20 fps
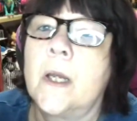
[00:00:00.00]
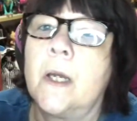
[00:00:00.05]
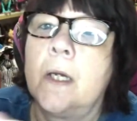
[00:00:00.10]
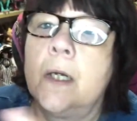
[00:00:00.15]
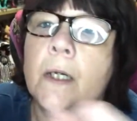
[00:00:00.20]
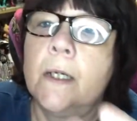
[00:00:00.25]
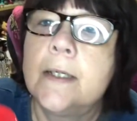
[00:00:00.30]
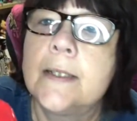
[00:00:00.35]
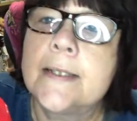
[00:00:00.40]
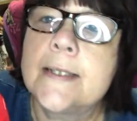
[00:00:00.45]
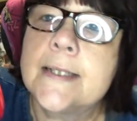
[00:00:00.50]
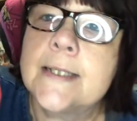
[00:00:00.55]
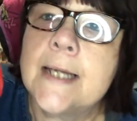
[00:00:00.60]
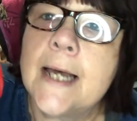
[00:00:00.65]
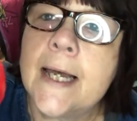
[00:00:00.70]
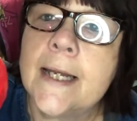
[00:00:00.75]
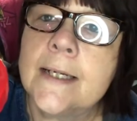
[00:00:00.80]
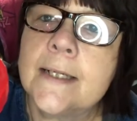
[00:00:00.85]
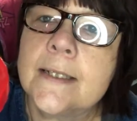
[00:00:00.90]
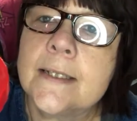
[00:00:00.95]
Her
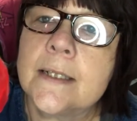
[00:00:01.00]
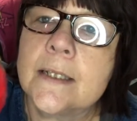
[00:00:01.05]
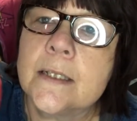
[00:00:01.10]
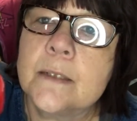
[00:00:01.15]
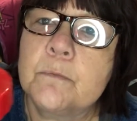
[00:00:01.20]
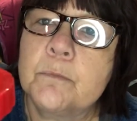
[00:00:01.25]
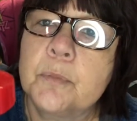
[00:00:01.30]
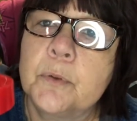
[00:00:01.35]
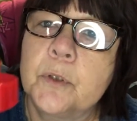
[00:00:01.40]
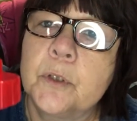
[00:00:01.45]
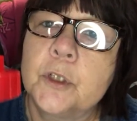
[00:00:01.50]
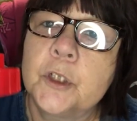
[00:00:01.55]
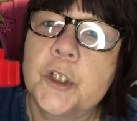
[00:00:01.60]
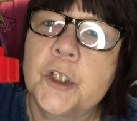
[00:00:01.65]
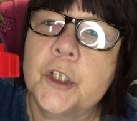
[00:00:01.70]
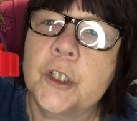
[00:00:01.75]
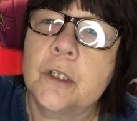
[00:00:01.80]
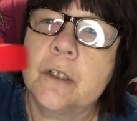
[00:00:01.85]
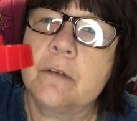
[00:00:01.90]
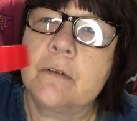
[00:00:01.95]
stand and
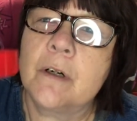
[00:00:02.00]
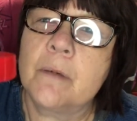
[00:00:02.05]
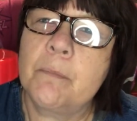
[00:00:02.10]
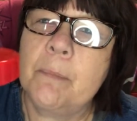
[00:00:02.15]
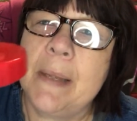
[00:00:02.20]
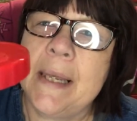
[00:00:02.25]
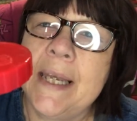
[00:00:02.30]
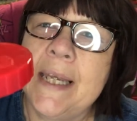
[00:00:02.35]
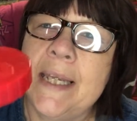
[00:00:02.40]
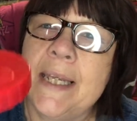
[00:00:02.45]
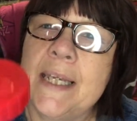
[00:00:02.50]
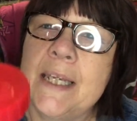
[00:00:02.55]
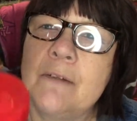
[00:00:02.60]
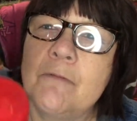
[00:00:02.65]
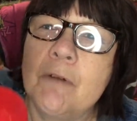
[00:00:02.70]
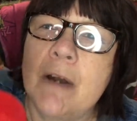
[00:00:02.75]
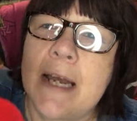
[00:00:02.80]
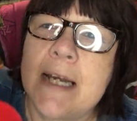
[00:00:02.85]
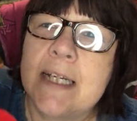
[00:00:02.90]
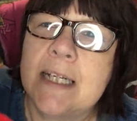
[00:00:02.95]
brush are a pinky
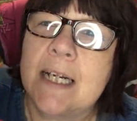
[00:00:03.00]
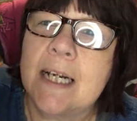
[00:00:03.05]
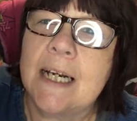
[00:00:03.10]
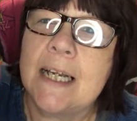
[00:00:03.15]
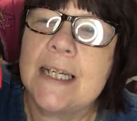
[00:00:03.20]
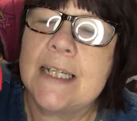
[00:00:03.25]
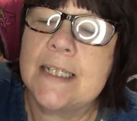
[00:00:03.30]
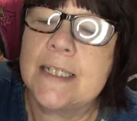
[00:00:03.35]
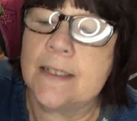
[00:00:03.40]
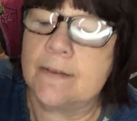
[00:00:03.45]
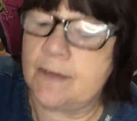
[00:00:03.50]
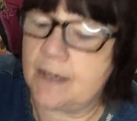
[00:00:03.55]
red glitter.